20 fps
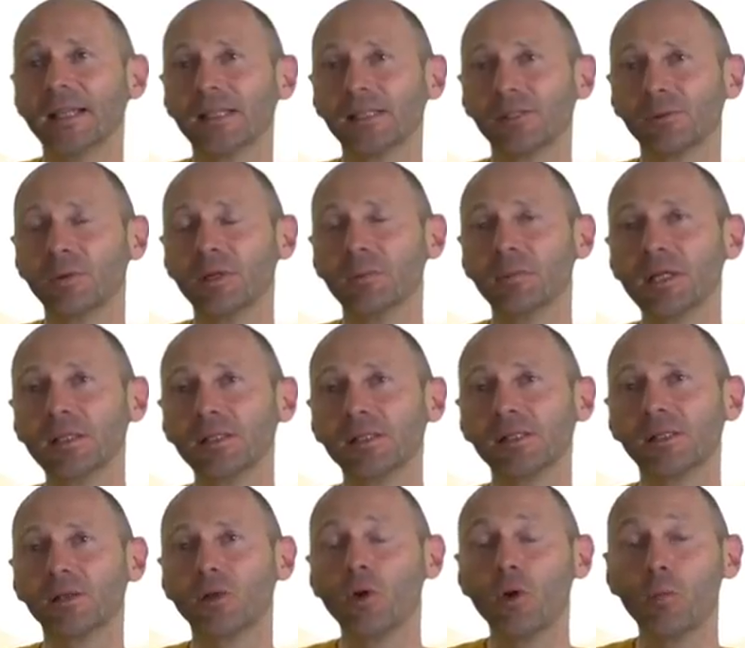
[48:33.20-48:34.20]

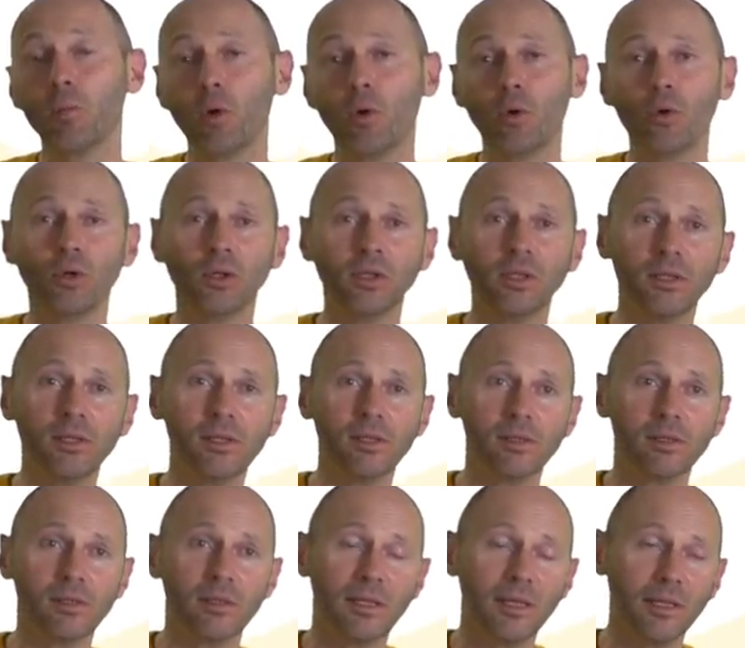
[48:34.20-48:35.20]
excrements. Copro
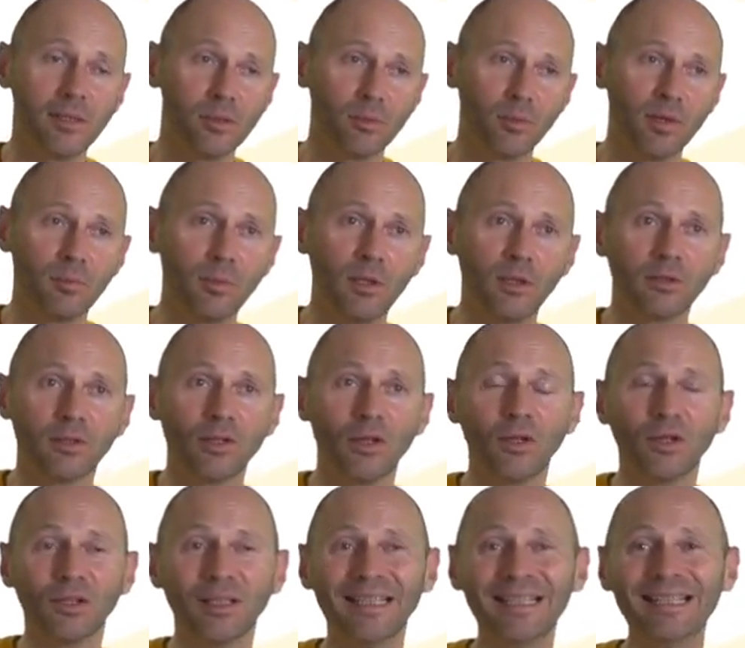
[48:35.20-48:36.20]
is excrement
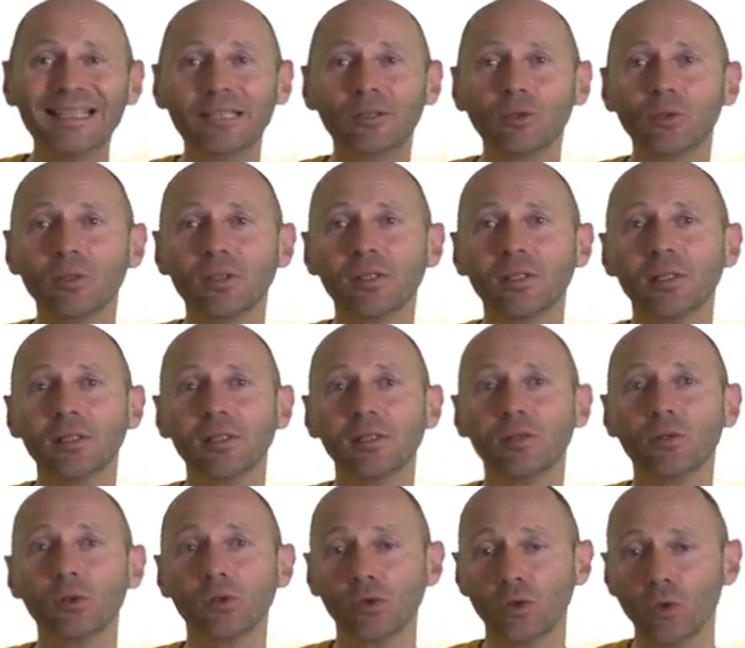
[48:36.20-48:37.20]
and lithos
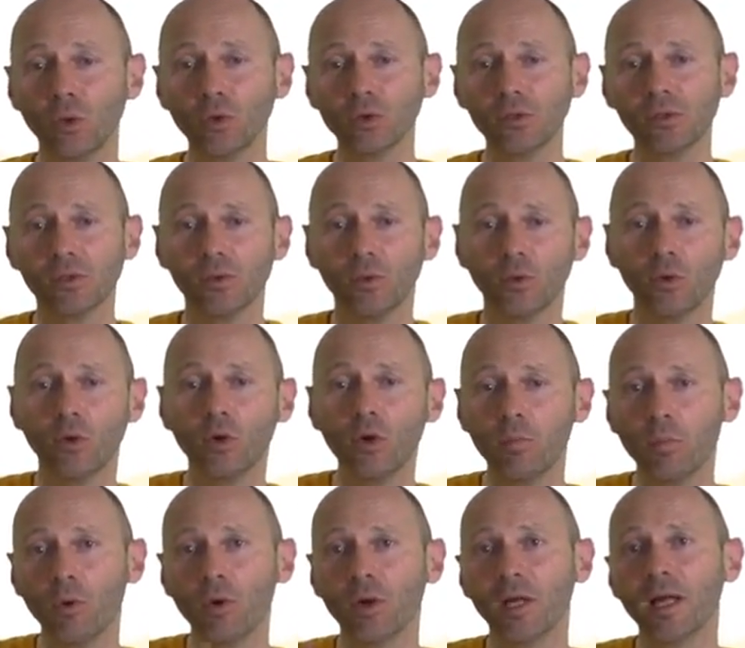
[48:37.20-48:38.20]
is the stone, so
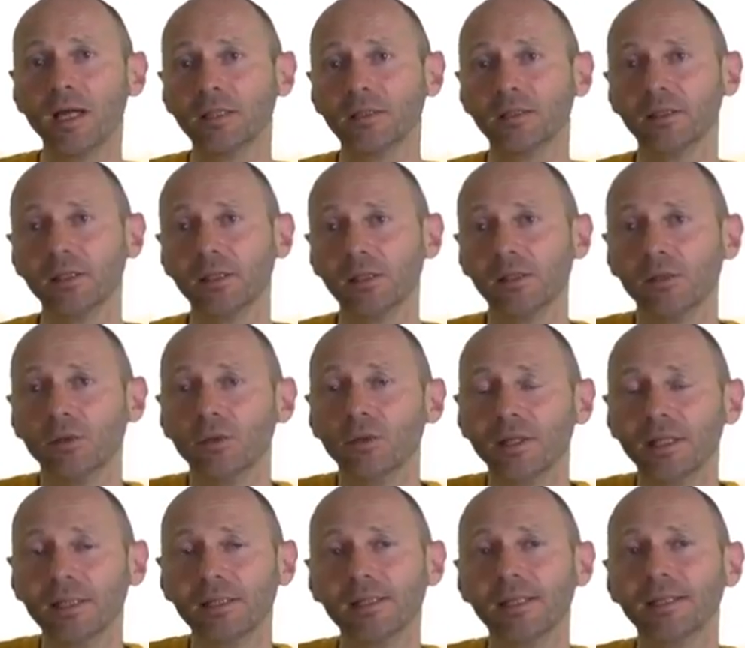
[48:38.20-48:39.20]
coprolite is the,
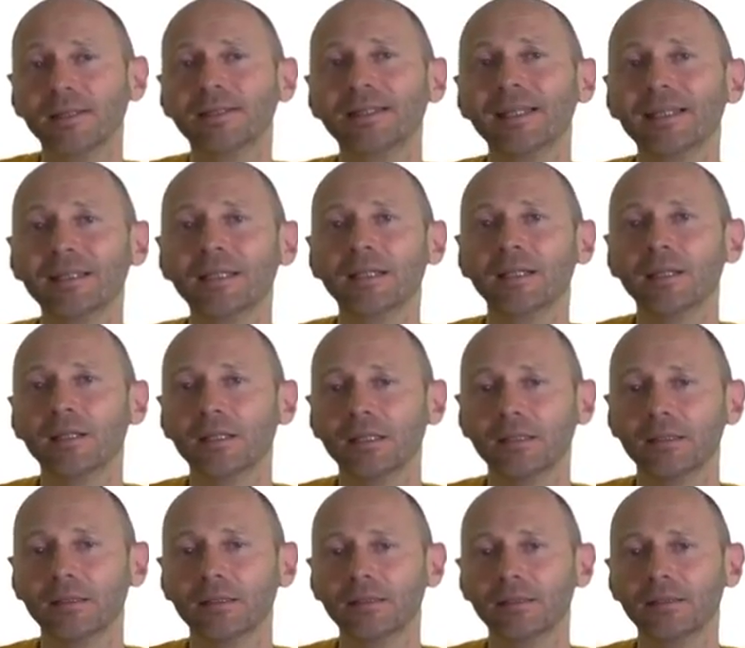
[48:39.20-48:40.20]
let's say, technical